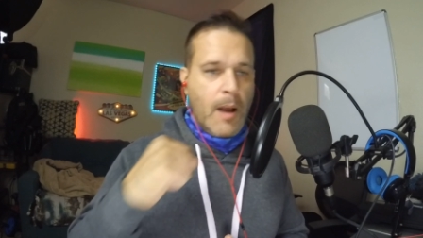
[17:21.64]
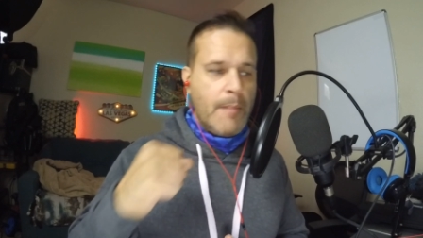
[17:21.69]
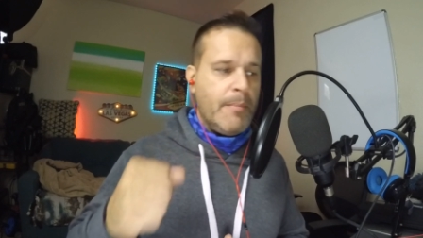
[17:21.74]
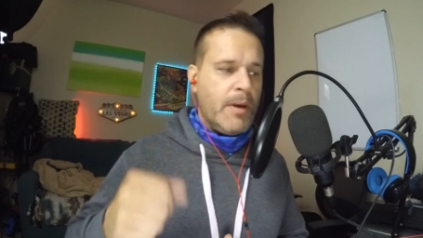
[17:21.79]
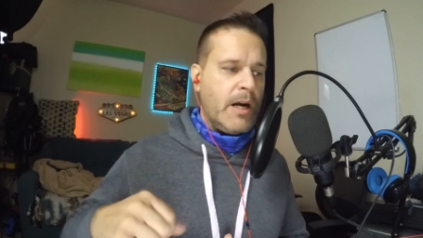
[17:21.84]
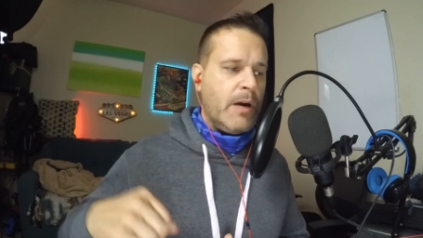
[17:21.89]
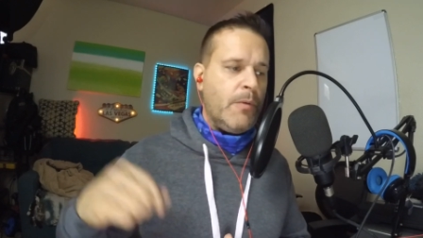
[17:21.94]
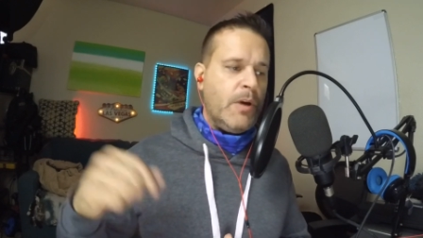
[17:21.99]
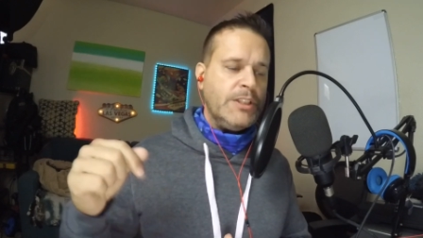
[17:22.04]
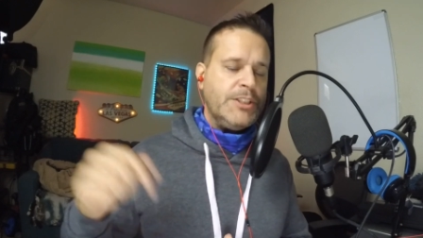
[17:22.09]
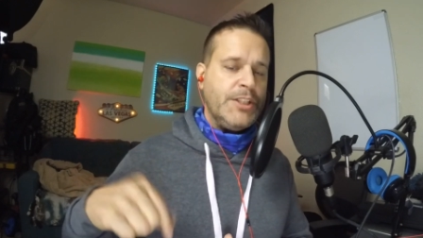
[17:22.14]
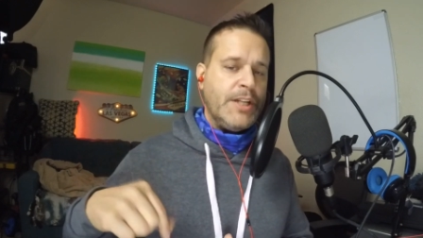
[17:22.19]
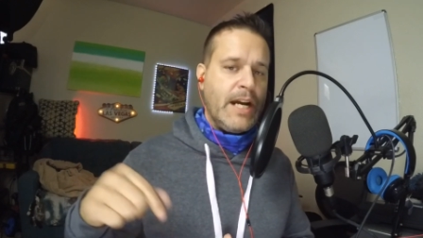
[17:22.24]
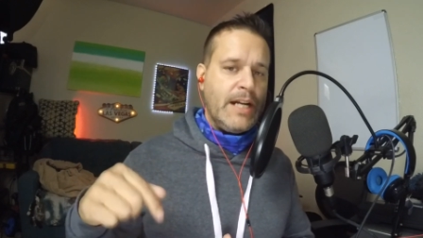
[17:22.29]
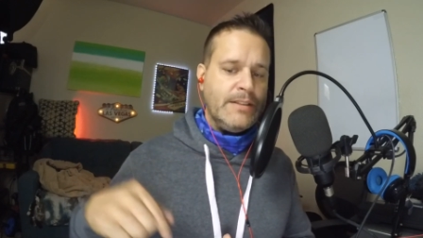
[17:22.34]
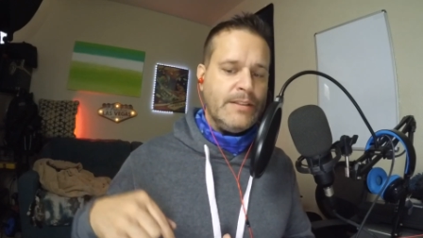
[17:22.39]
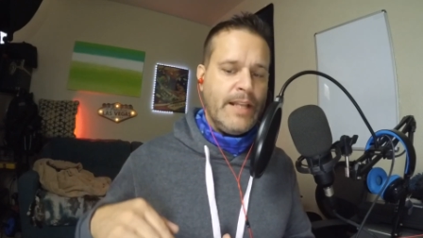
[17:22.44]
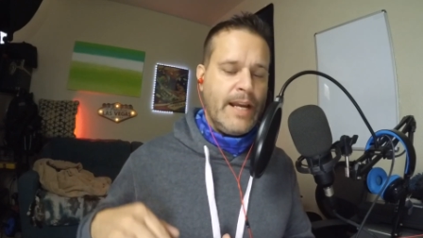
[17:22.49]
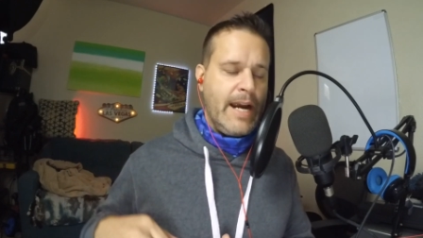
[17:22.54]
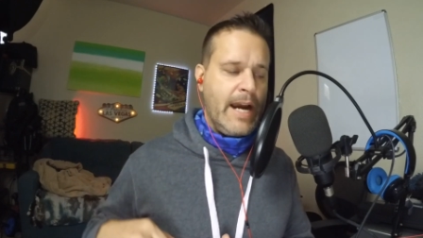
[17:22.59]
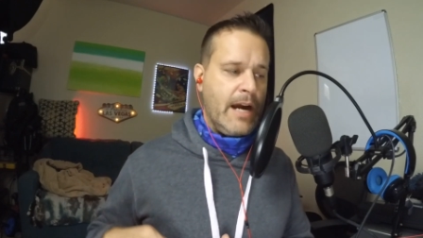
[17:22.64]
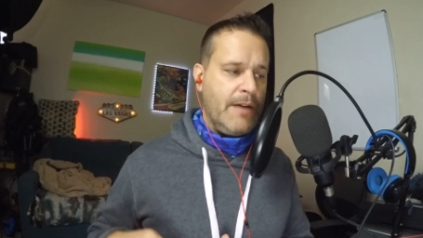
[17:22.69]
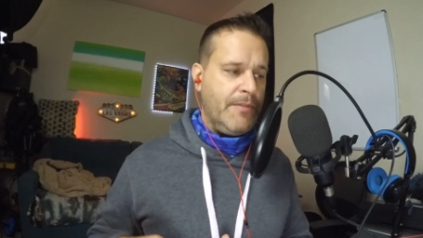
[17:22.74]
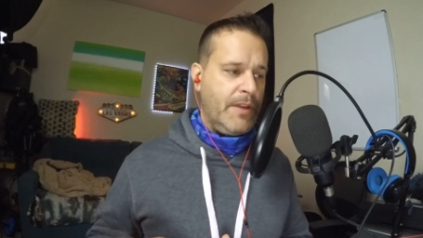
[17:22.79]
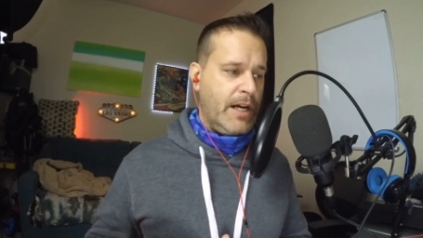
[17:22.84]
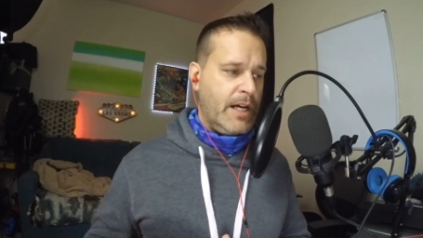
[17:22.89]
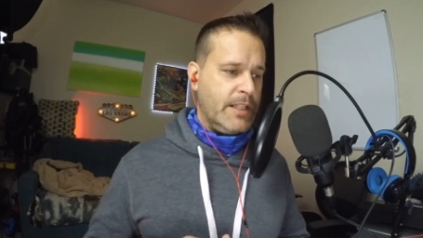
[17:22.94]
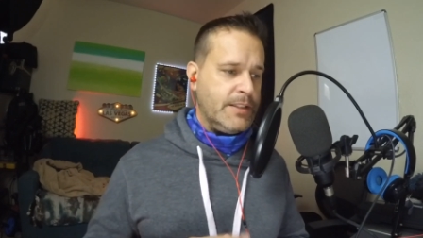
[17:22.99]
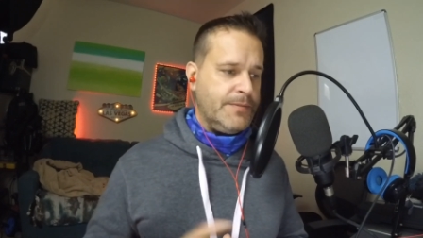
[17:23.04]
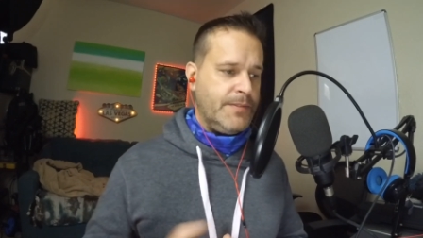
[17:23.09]
But I want you guys to have
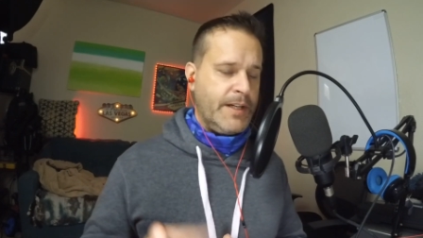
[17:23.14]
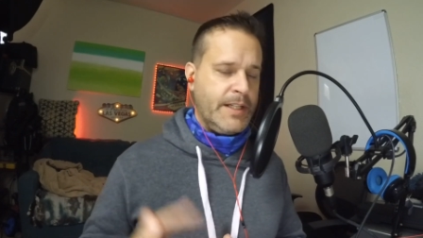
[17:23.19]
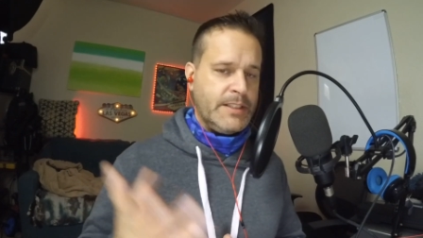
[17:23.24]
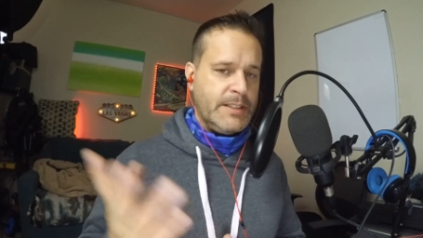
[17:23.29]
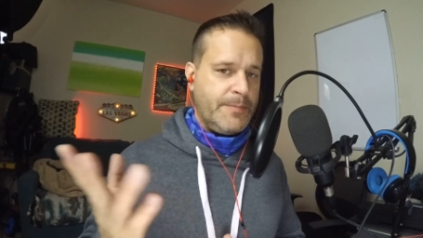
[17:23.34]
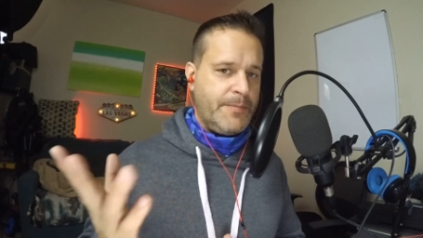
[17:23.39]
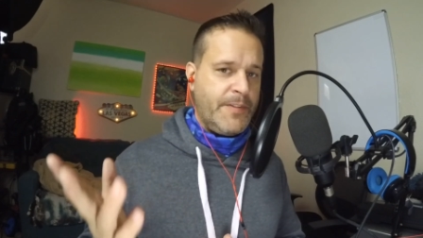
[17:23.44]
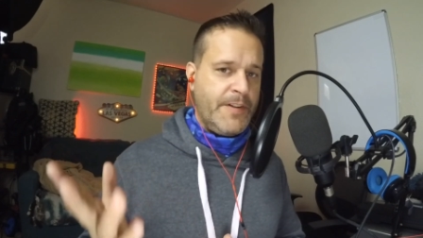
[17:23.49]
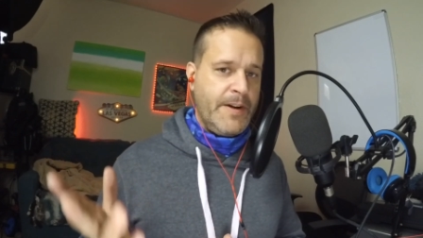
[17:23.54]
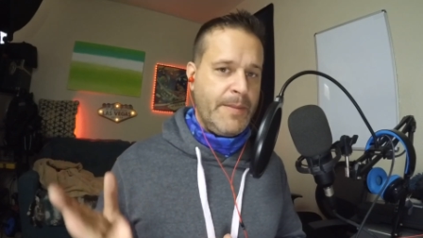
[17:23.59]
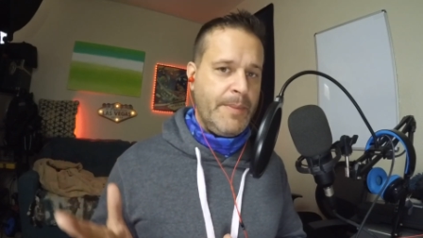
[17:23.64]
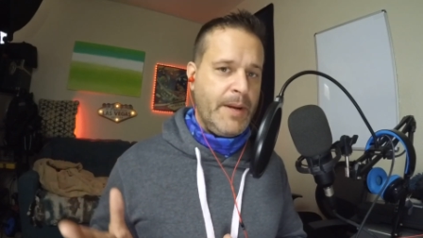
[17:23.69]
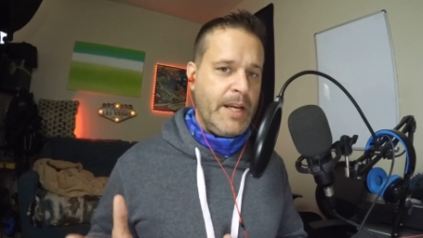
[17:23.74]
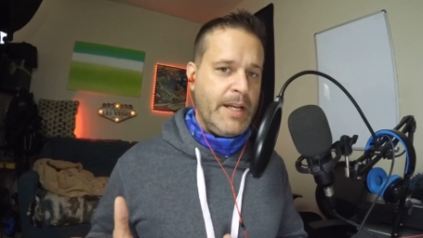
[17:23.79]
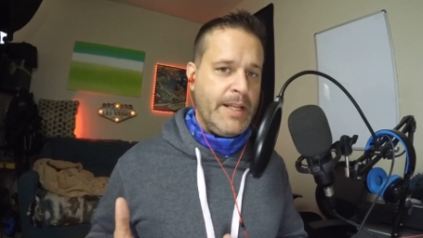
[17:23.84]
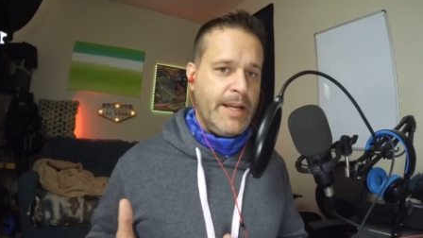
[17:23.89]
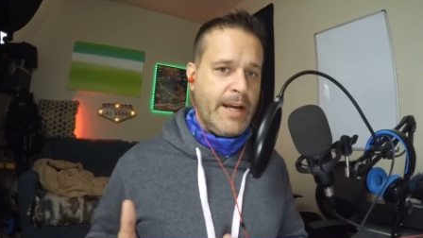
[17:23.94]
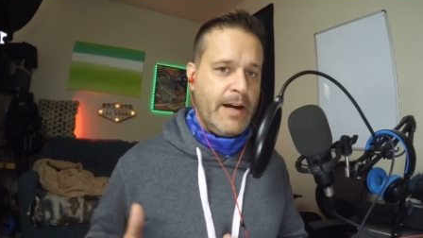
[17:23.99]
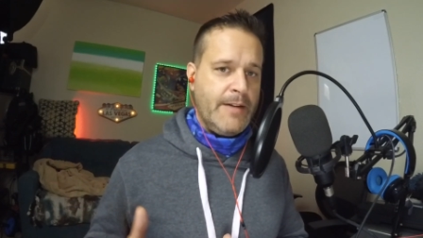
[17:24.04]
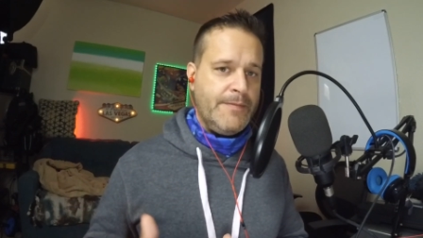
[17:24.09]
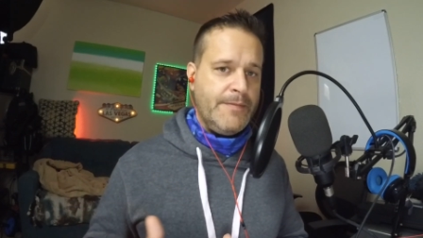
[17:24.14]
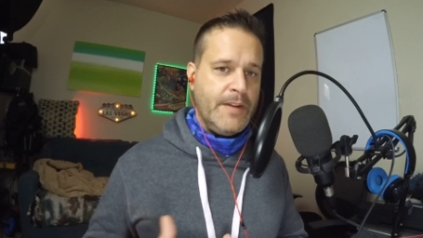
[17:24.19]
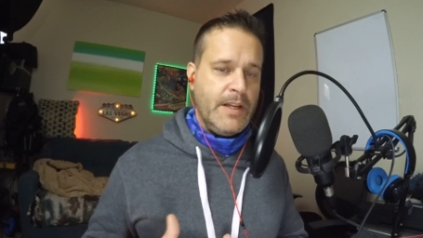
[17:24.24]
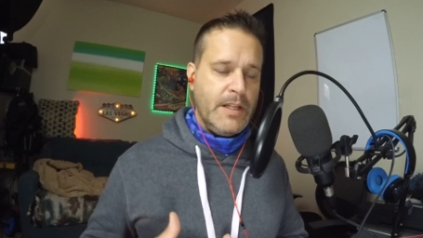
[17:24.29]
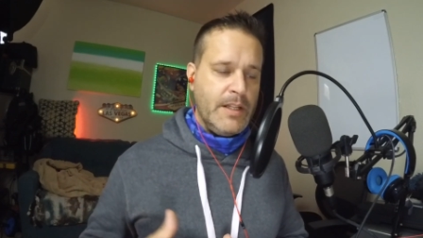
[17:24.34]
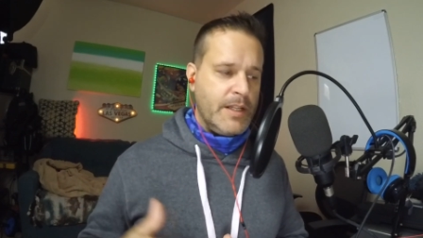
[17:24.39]
that. It's free. It's a free PDF.